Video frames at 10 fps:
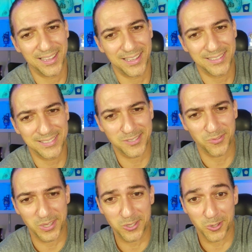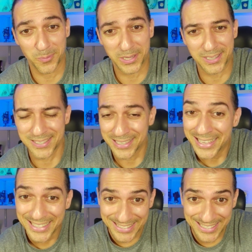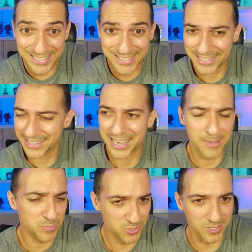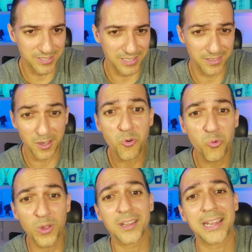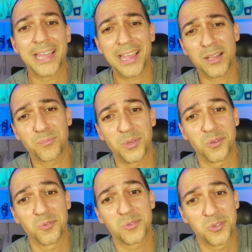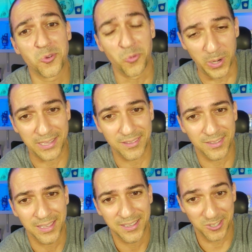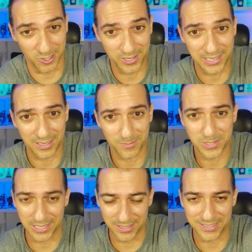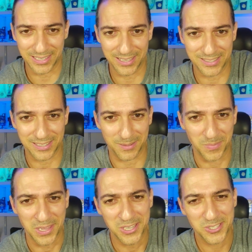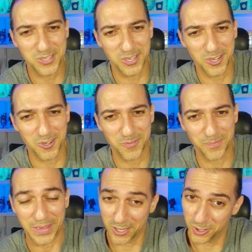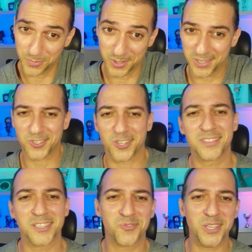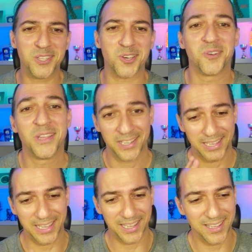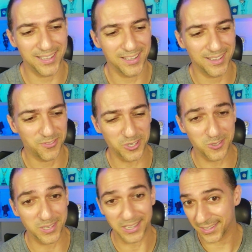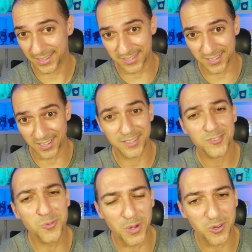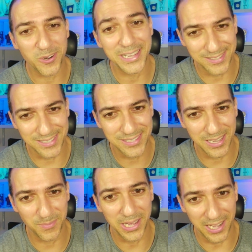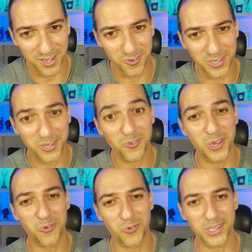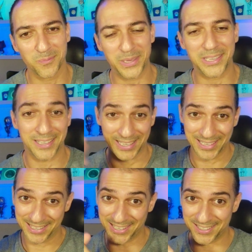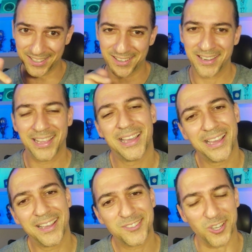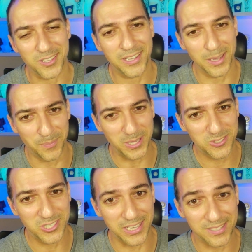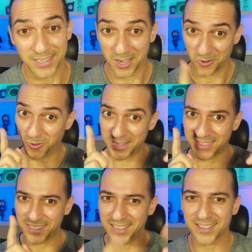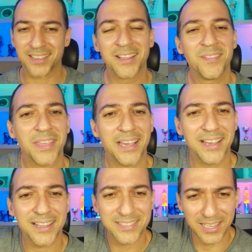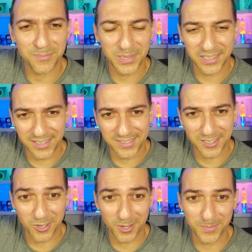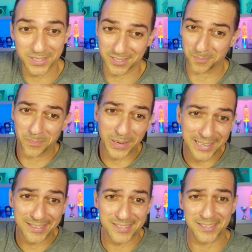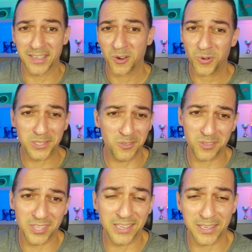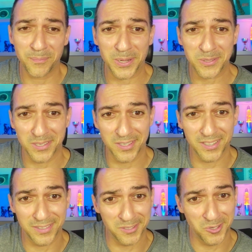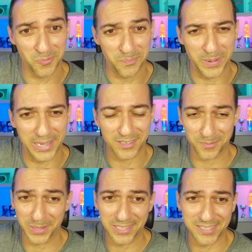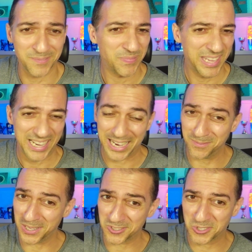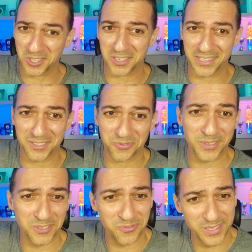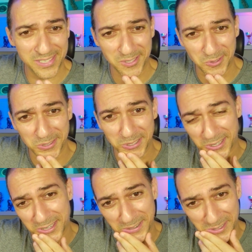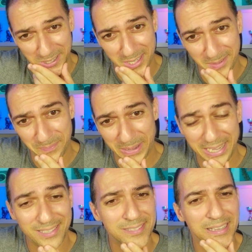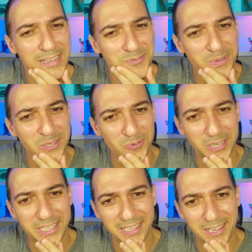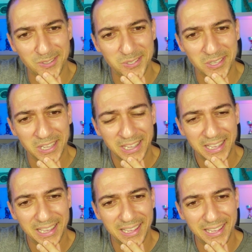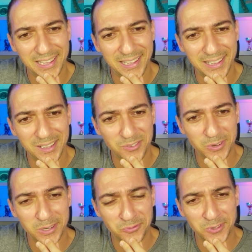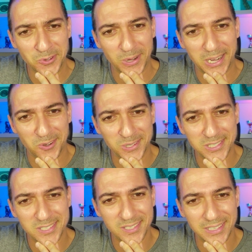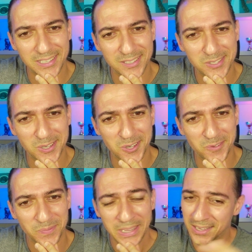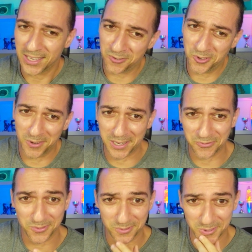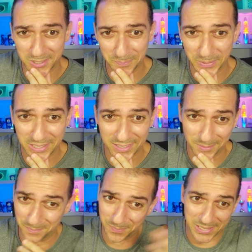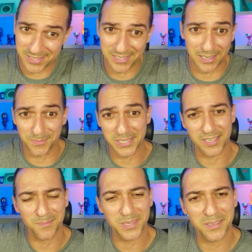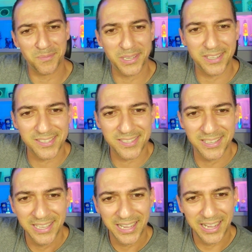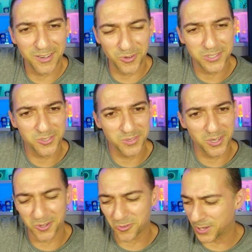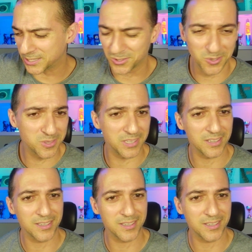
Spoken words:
this video, because this, I'm certain, will help you to win your games in the end game. So I hope you enjoyed this video. For today is all. Tomorrow at the same hour we will be here talking about chess. One thing, tell me in the comments, please, what do you think about the new banner? Because I'm not sure if it's good or bad. I've been working out for a few hours, so if you have one opinion, please tell me something, because I want to know what do you think